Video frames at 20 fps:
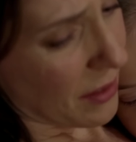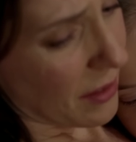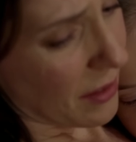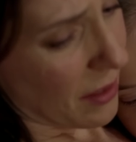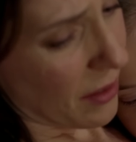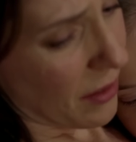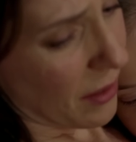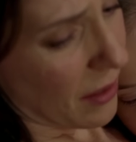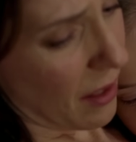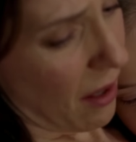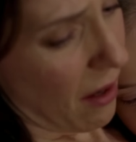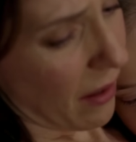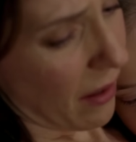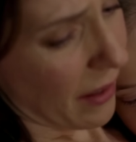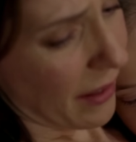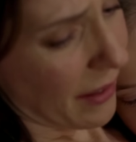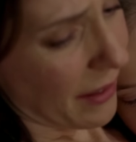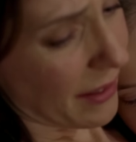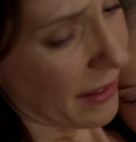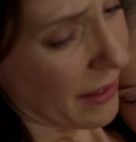terror she
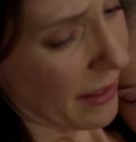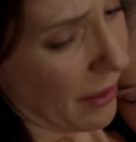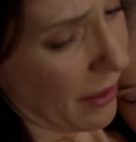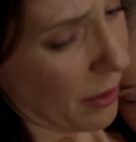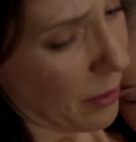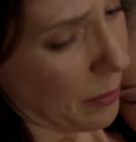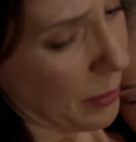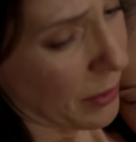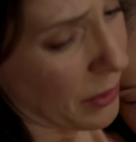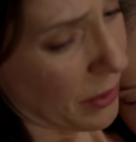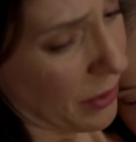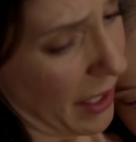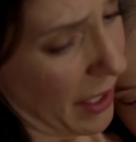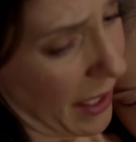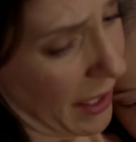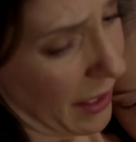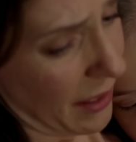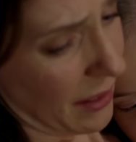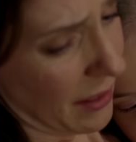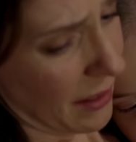inspires that
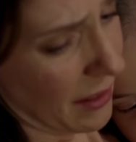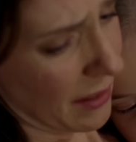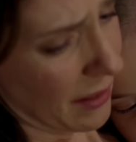much more